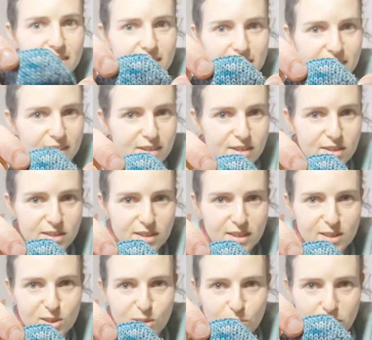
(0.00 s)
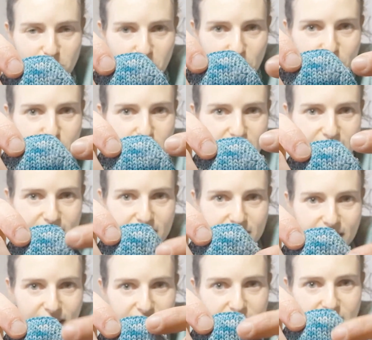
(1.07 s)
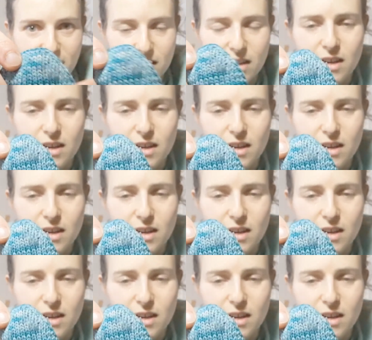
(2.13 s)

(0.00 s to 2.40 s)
there needs to be more mending done here.